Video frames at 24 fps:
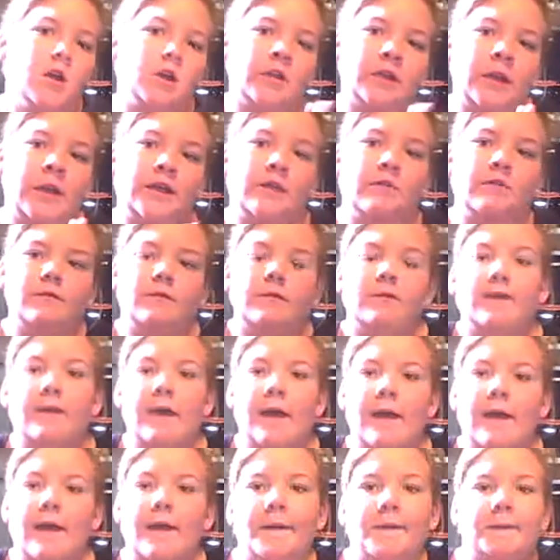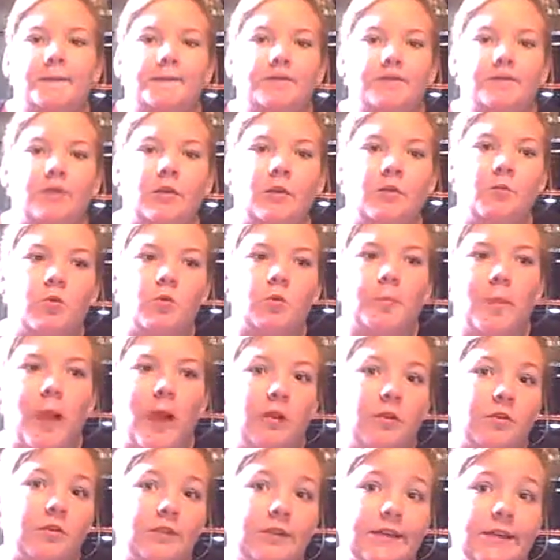Great, um, more
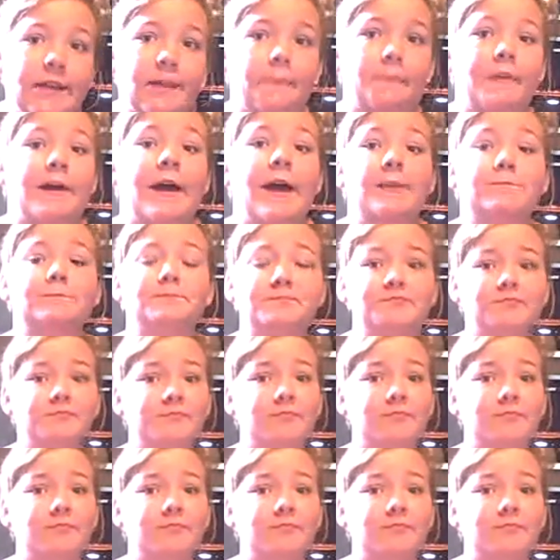power to you. But